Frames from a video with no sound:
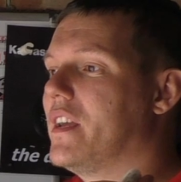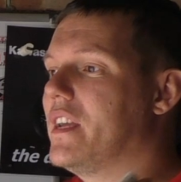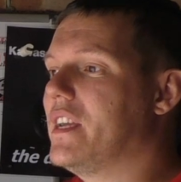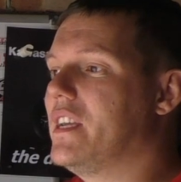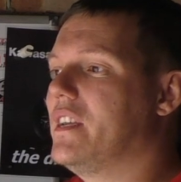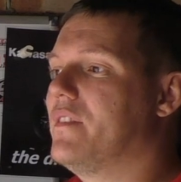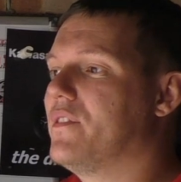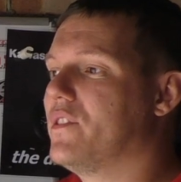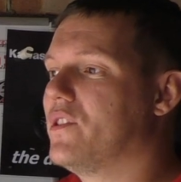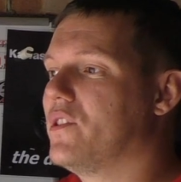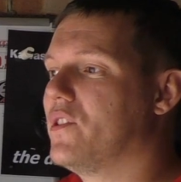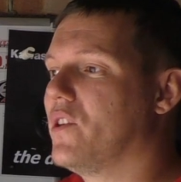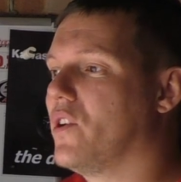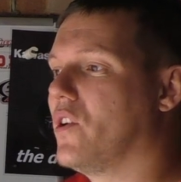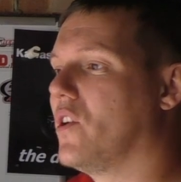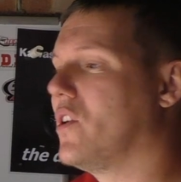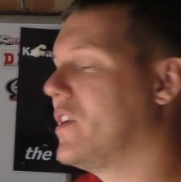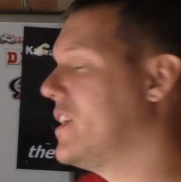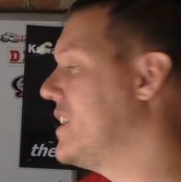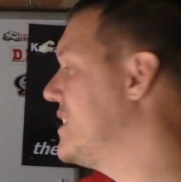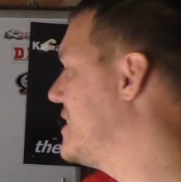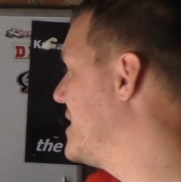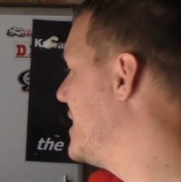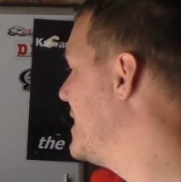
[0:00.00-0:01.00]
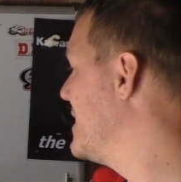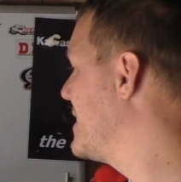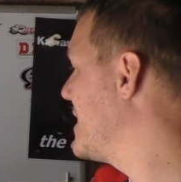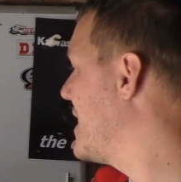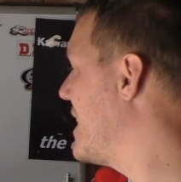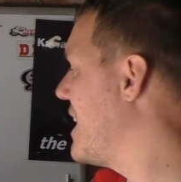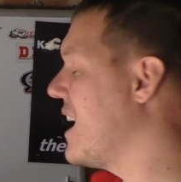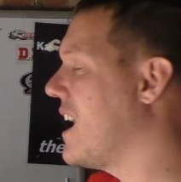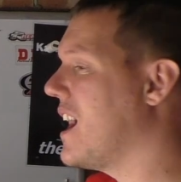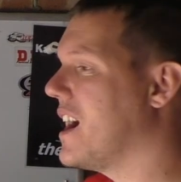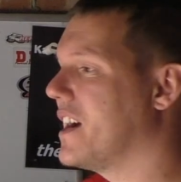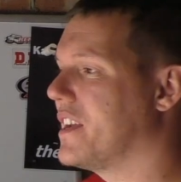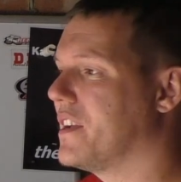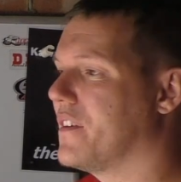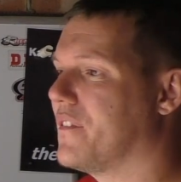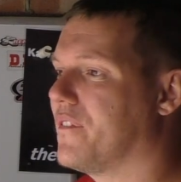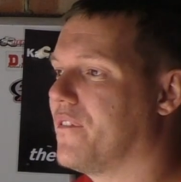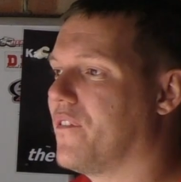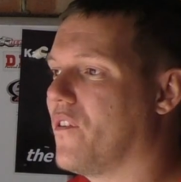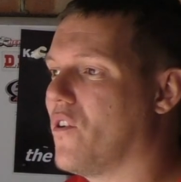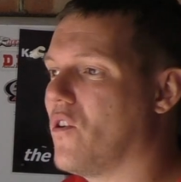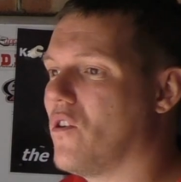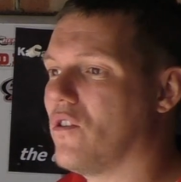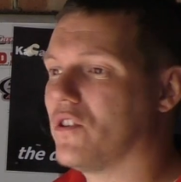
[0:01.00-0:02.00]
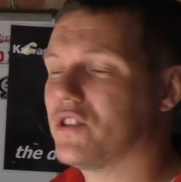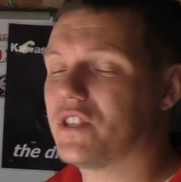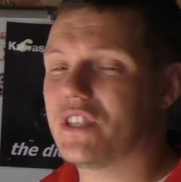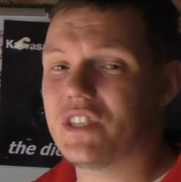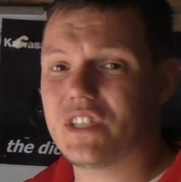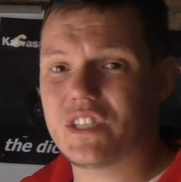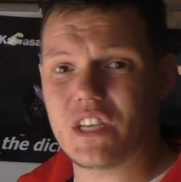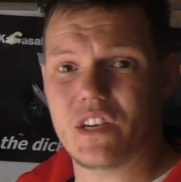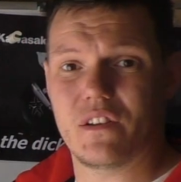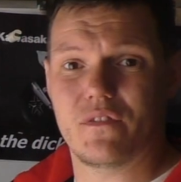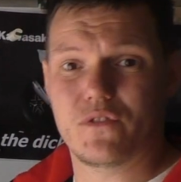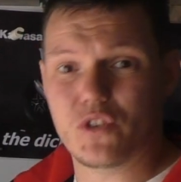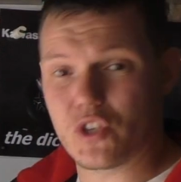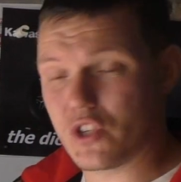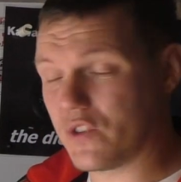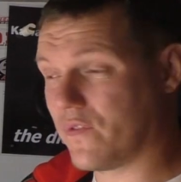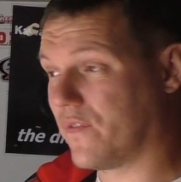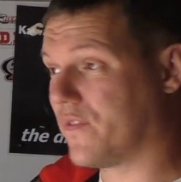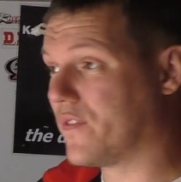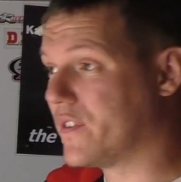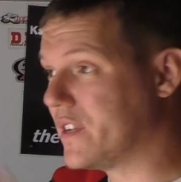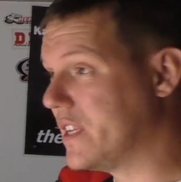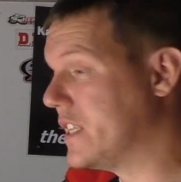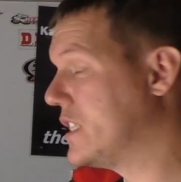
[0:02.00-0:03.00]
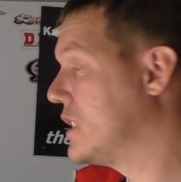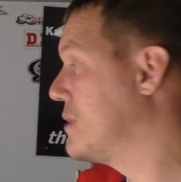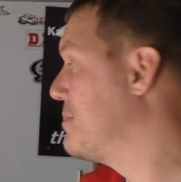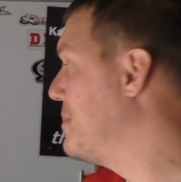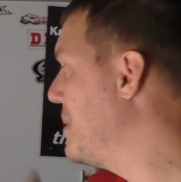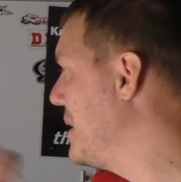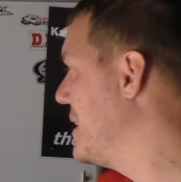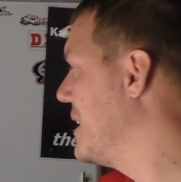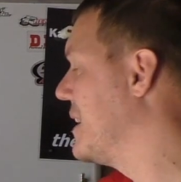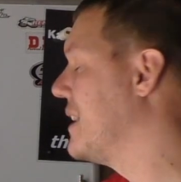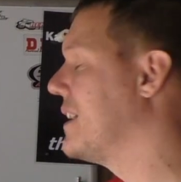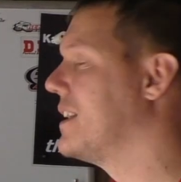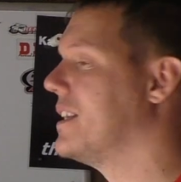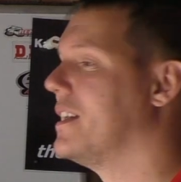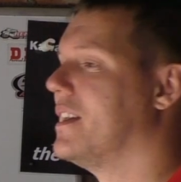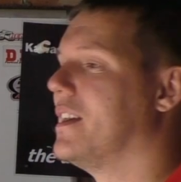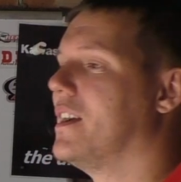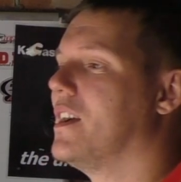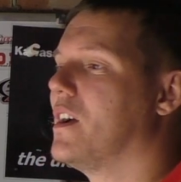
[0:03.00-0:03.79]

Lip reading: even though it is a higher force instead of just free spinning,